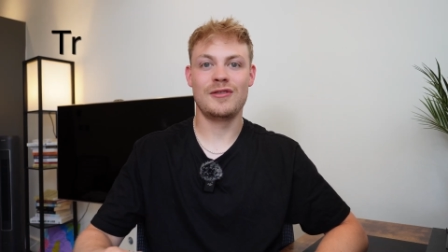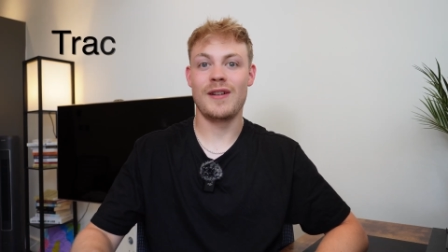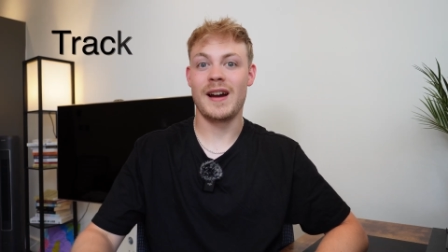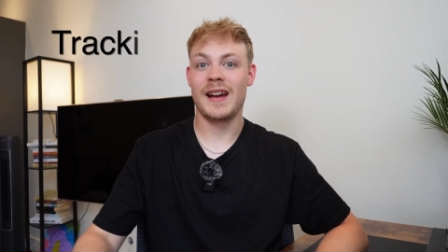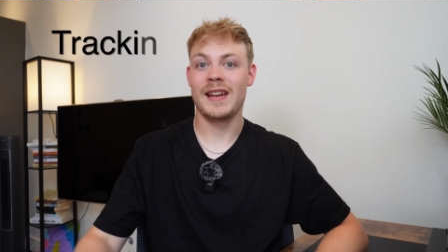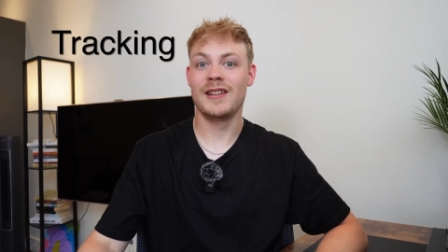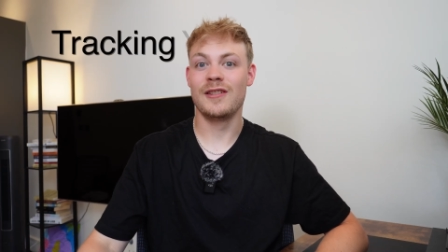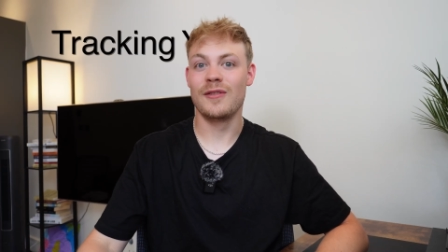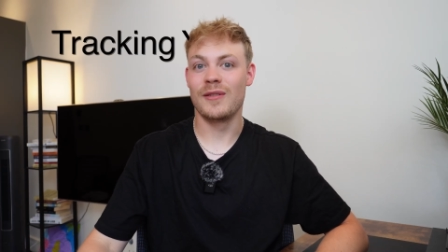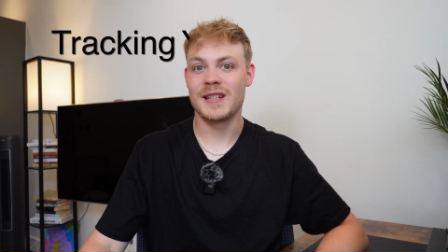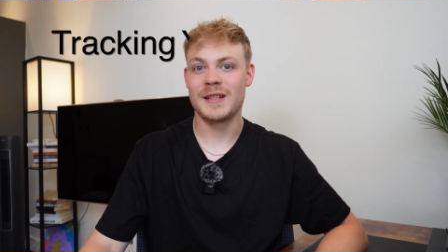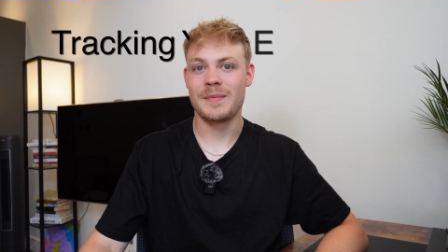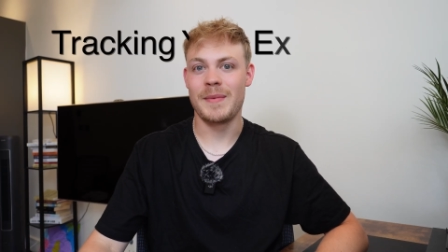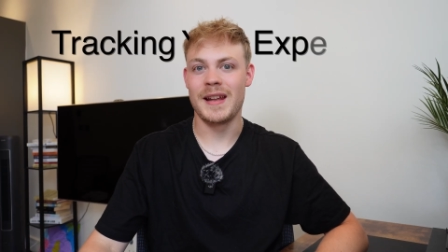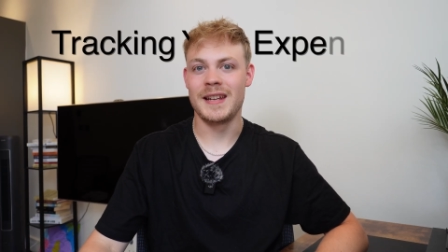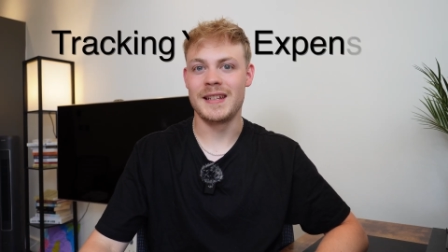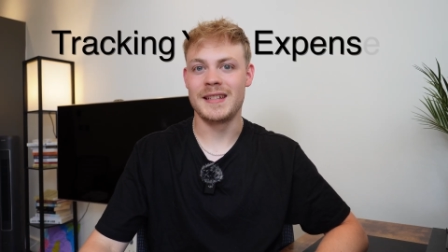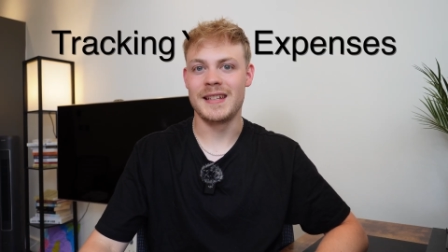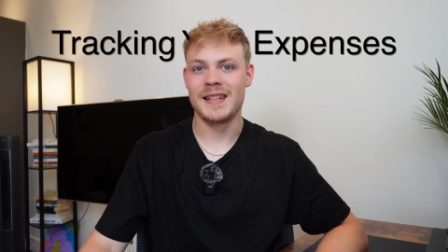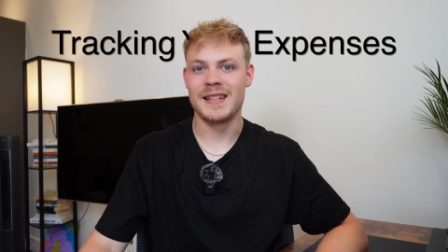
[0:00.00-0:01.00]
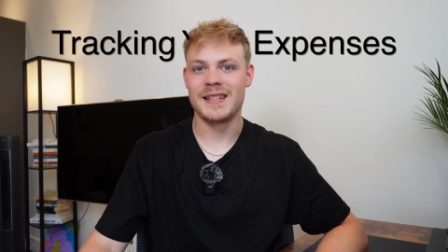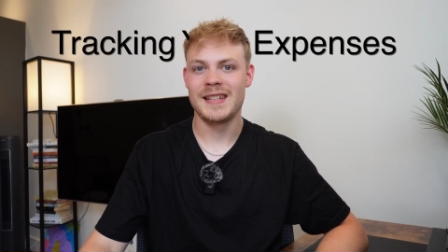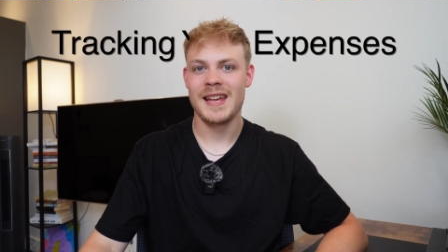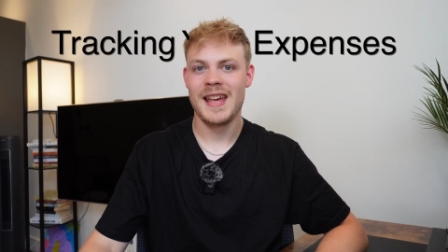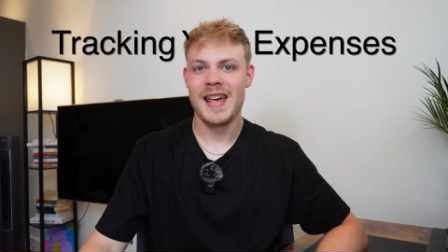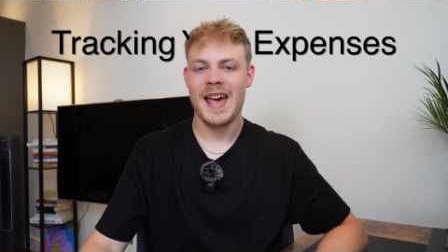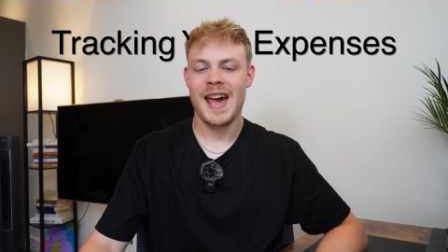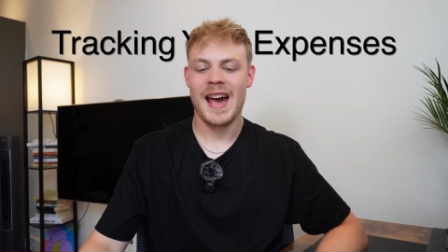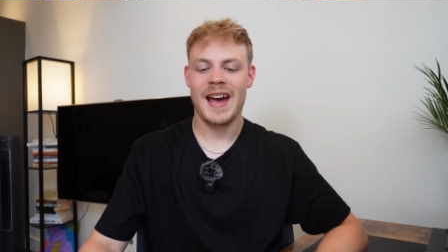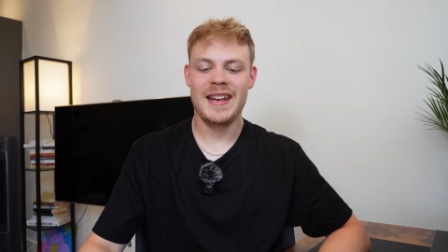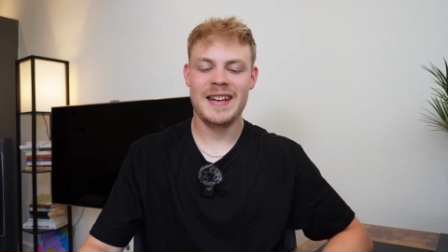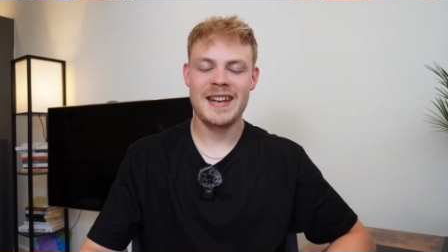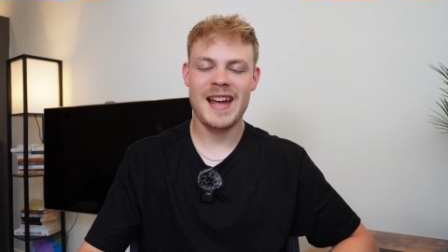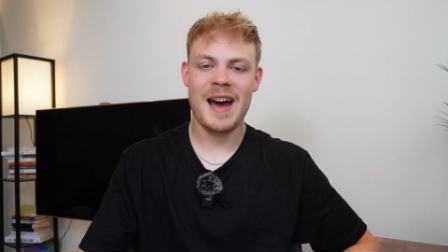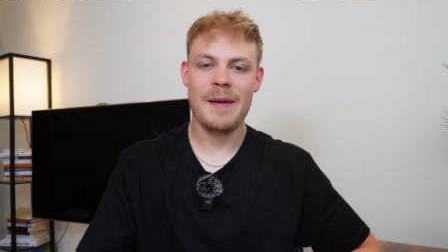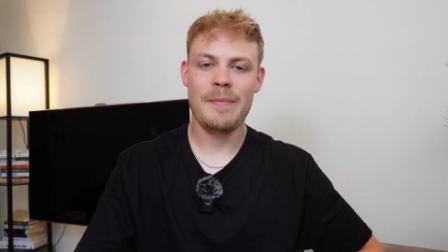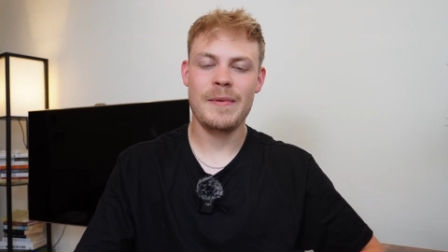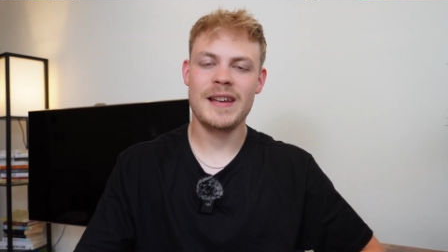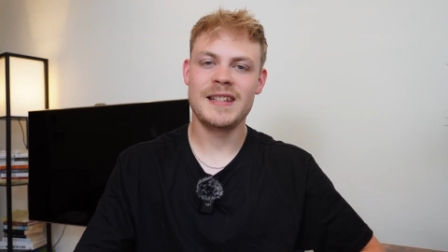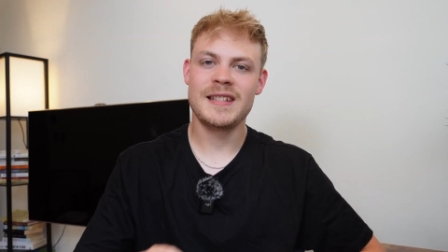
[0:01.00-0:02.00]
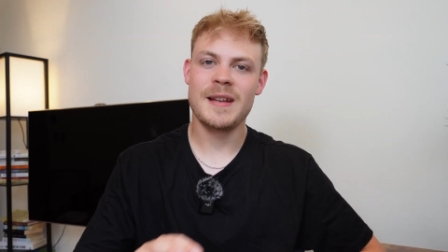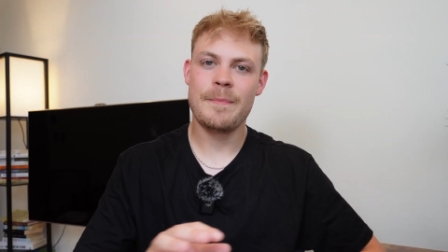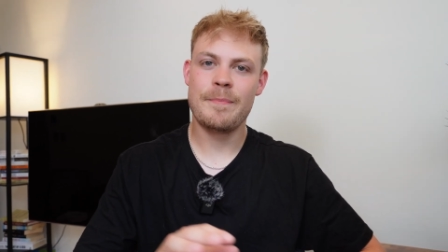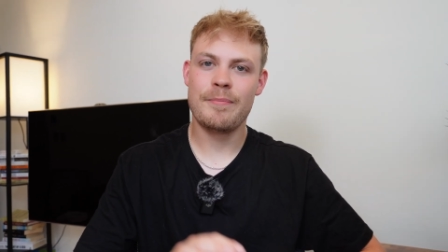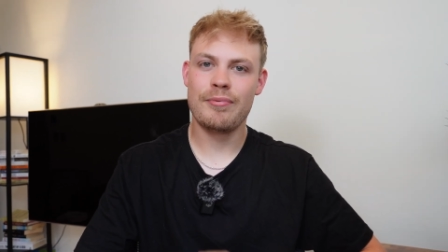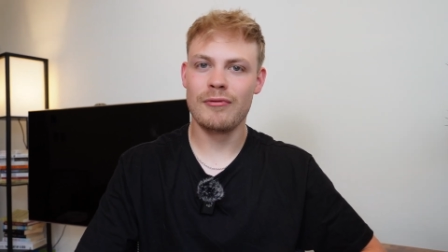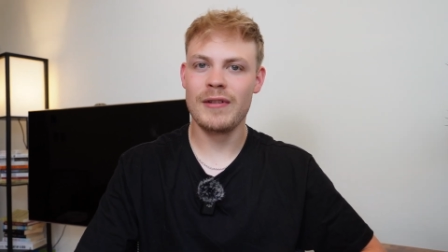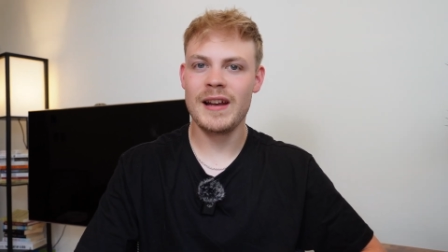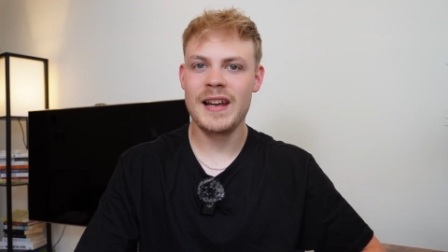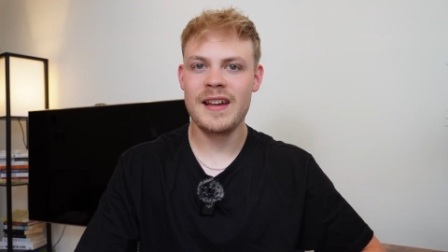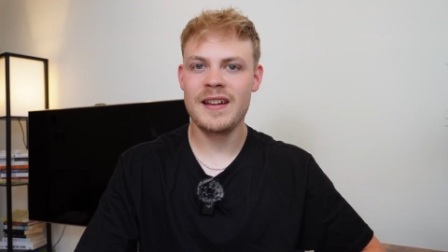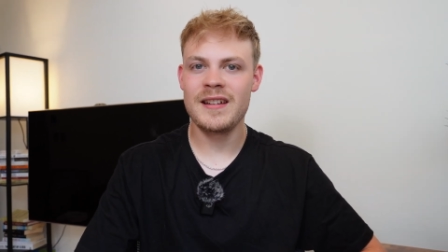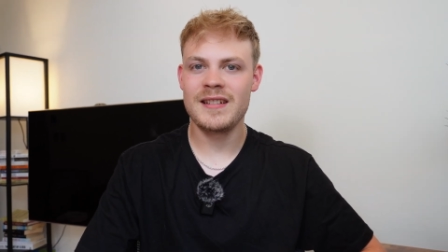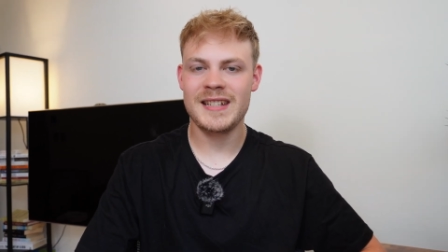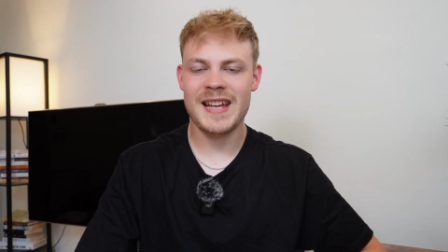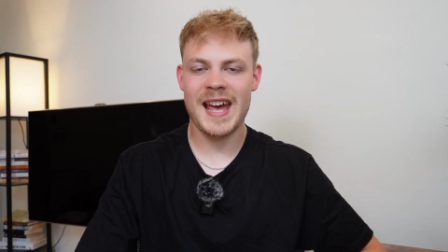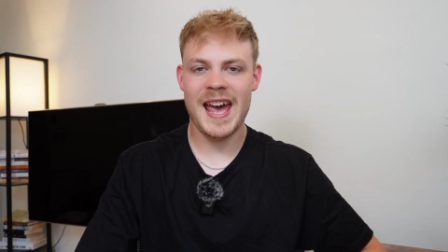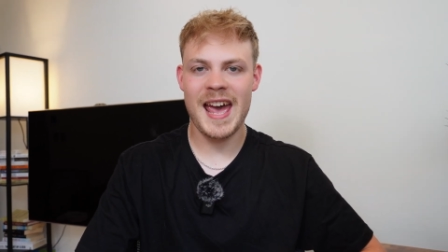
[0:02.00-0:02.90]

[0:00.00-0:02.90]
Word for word: tracking your expenses. And NAB is a brilliant